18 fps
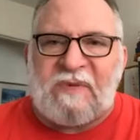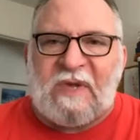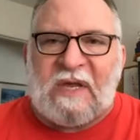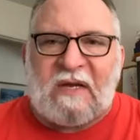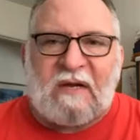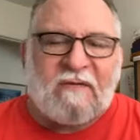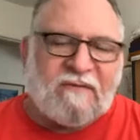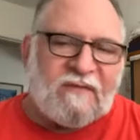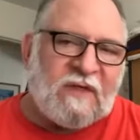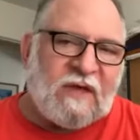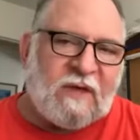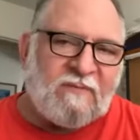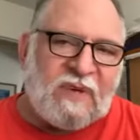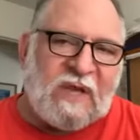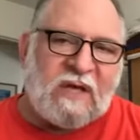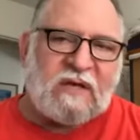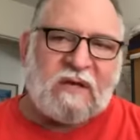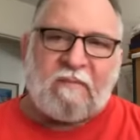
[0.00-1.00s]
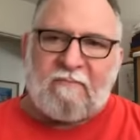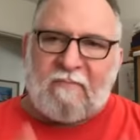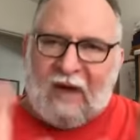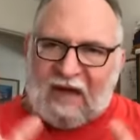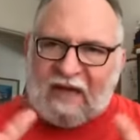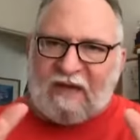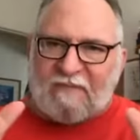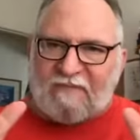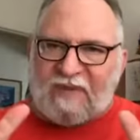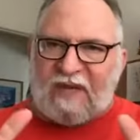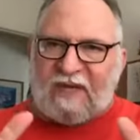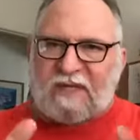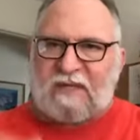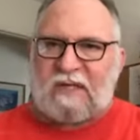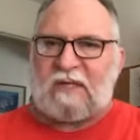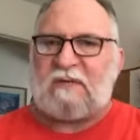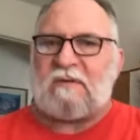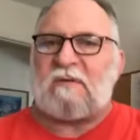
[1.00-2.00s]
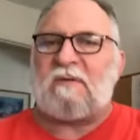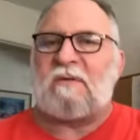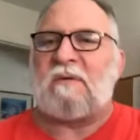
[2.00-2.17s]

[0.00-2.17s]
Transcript: been of the opinion, that